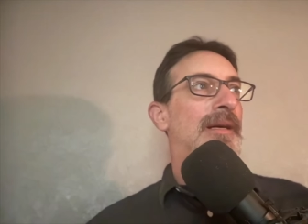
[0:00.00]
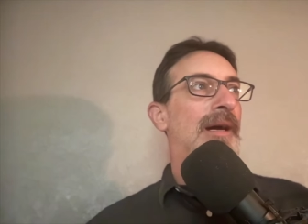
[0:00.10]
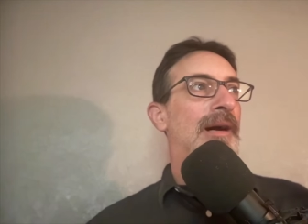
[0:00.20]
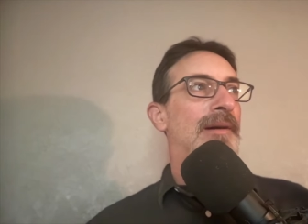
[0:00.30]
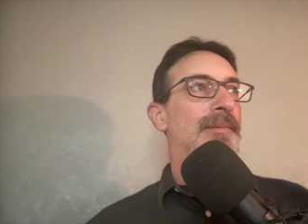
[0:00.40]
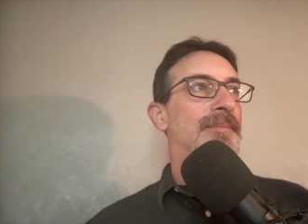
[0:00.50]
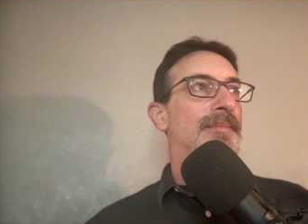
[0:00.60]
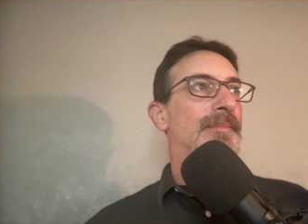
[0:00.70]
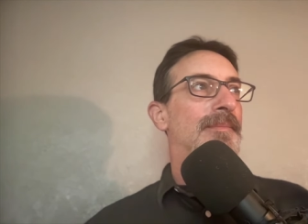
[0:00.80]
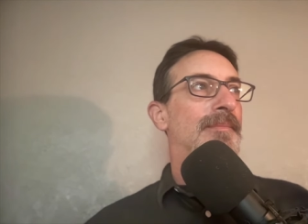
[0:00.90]
Um,
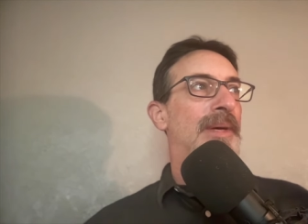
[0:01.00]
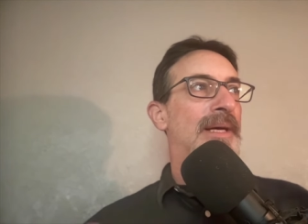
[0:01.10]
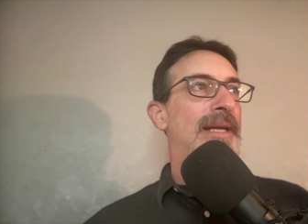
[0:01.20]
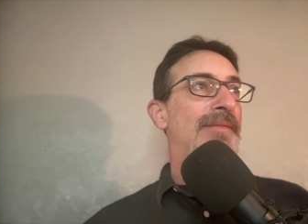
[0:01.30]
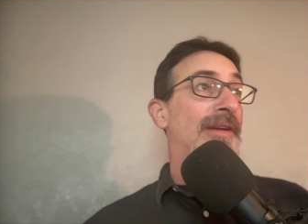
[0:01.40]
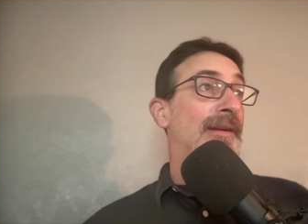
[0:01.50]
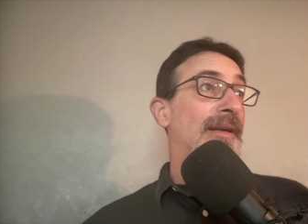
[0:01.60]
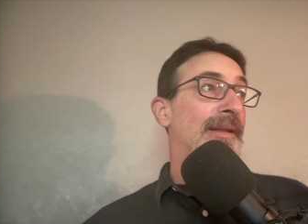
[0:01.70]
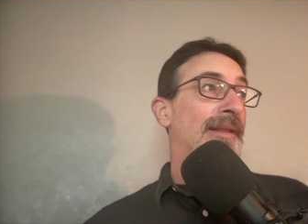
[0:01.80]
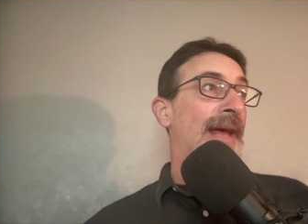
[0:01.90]
but even
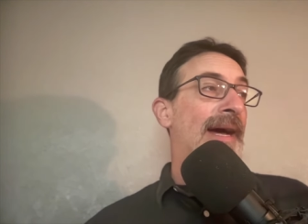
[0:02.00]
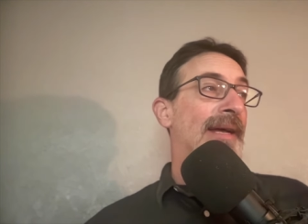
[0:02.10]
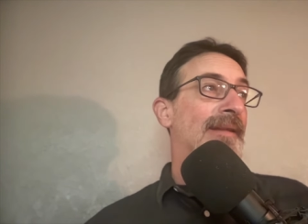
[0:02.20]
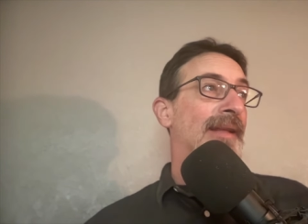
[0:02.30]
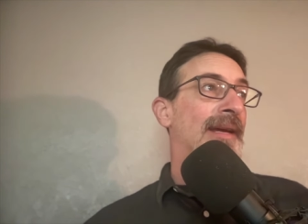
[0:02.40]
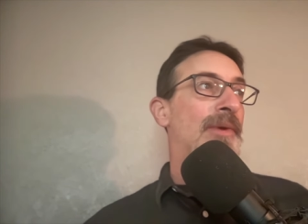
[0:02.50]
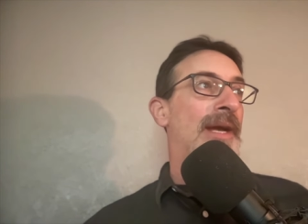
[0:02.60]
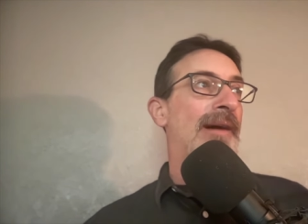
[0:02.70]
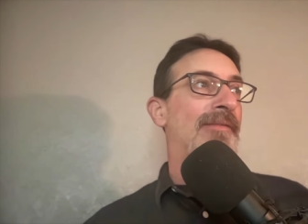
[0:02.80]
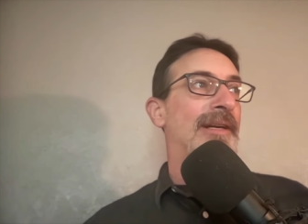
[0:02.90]
in that, like we
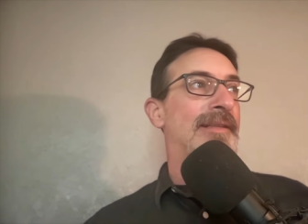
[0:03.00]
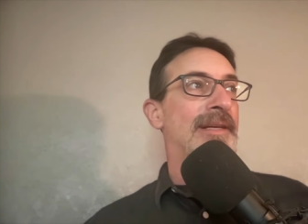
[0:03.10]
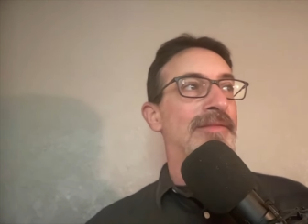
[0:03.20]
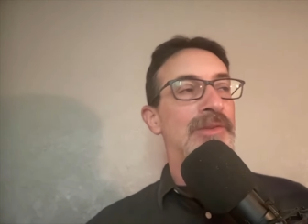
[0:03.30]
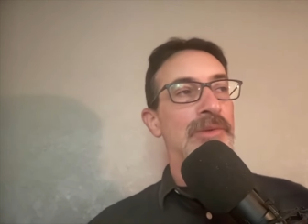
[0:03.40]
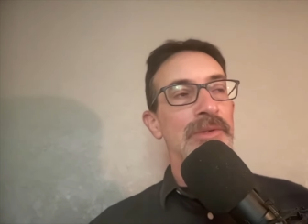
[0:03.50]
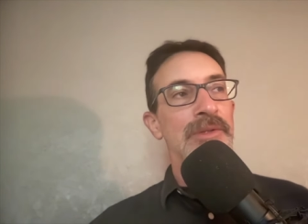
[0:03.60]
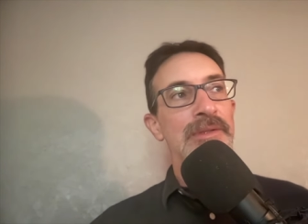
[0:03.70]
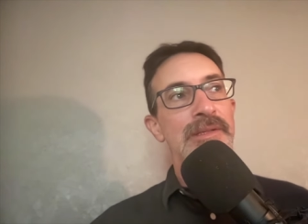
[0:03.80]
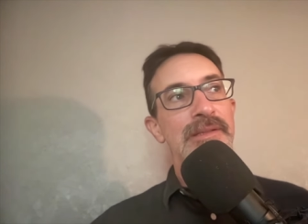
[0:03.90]
have like dev
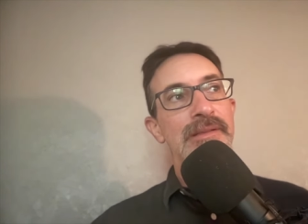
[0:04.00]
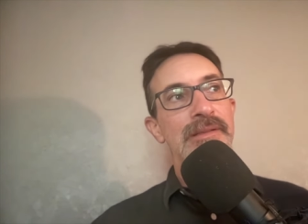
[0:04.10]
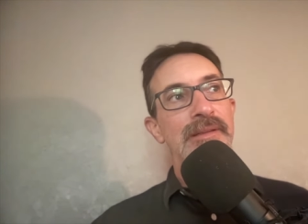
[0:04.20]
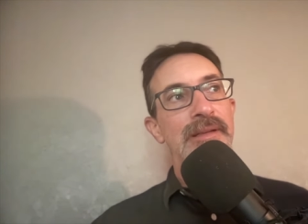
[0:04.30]
tools